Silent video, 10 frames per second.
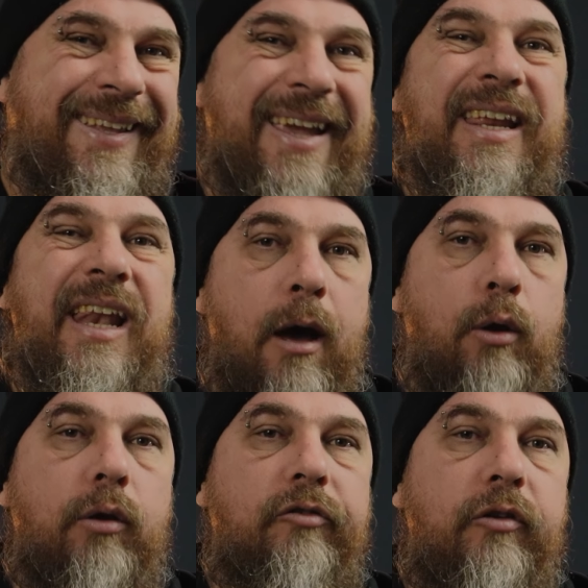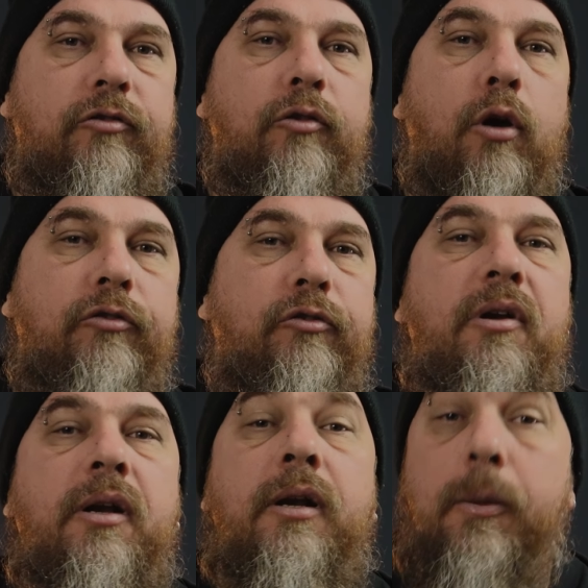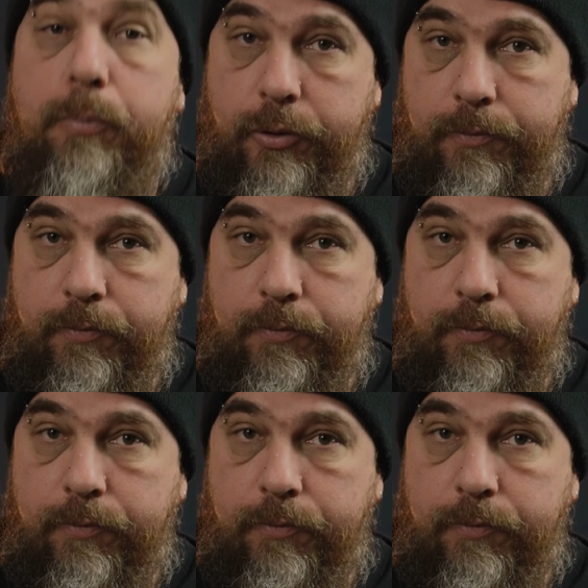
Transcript: any louder, so it starts to clip,